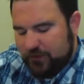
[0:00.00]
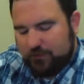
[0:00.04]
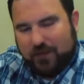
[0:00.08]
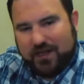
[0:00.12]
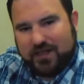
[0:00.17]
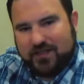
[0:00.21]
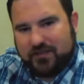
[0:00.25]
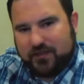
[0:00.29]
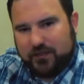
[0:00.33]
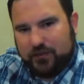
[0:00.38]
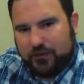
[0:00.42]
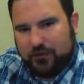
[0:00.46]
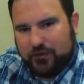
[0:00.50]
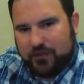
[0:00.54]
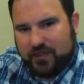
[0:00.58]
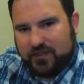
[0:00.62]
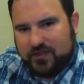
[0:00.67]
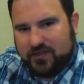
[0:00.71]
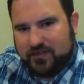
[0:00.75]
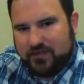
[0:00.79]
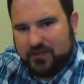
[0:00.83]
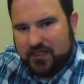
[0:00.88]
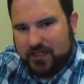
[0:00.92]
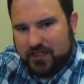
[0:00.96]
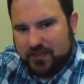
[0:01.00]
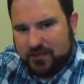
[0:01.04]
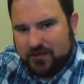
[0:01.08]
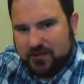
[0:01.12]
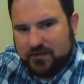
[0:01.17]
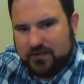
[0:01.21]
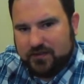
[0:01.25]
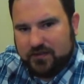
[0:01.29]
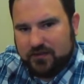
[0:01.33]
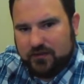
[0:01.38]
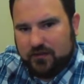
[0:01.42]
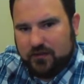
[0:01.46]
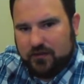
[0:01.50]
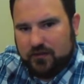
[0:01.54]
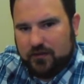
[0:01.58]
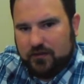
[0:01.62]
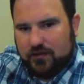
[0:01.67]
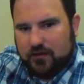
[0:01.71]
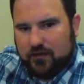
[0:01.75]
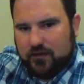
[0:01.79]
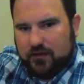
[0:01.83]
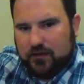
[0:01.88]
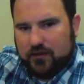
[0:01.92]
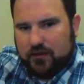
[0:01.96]
at which my cylinder extends,
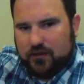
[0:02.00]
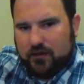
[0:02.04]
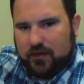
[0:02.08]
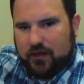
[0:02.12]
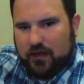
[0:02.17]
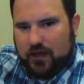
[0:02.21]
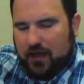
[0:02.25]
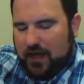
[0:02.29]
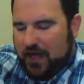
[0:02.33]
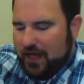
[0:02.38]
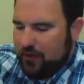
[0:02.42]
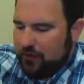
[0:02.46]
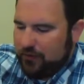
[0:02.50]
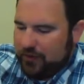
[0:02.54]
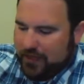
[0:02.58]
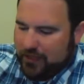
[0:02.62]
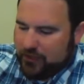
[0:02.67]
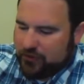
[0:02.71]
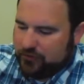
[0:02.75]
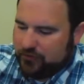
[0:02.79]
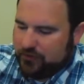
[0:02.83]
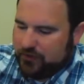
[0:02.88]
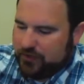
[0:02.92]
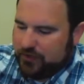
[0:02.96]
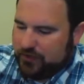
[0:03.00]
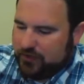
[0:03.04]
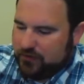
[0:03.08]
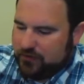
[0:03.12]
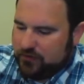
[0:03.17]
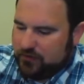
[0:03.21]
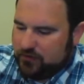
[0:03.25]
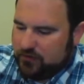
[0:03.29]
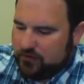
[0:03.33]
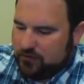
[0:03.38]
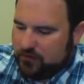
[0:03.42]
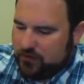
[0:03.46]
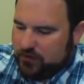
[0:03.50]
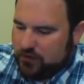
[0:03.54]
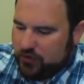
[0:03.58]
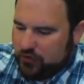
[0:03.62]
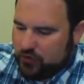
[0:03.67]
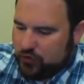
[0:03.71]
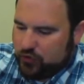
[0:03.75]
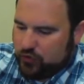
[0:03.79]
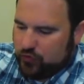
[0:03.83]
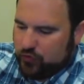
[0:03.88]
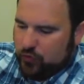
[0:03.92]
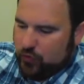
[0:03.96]
I don't actually
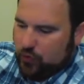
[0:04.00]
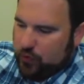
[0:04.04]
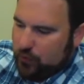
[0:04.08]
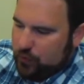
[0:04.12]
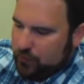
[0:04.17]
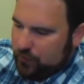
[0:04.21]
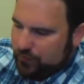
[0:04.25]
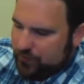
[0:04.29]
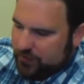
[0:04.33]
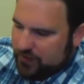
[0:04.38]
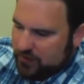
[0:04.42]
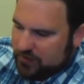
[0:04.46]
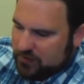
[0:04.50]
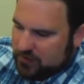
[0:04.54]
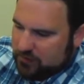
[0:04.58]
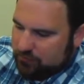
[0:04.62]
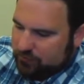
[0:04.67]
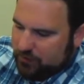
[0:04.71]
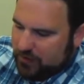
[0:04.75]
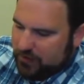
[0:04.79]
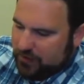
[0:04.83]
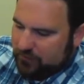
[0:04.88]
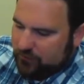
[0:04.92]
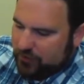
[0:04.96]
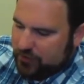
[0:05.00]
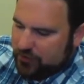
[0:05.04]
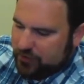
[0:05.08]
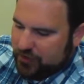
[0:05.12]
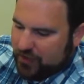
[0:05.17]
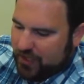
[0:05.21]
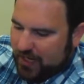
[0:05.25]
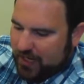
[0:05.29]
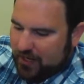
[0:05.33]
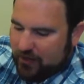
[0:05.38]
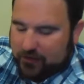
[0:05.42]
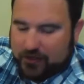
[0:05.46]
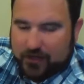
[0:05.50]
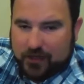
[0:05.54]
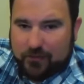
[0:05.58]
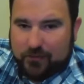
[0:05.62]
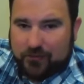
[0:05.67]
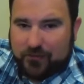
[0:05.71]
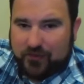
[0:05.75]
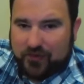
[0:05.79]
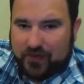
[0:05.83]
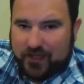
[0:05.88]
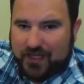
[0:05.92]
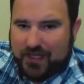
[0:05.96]
control the speed of which the air
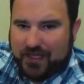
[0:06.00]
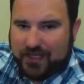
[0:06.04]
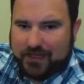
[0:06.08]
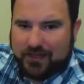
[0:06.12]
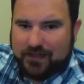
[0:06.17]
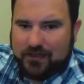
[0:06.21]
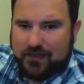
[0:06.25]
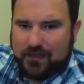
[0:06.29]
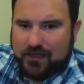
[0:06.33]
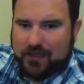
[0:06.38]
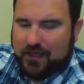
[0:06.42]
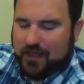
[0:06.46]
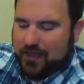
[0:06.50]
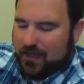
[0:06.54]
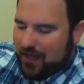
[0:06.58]
comes in.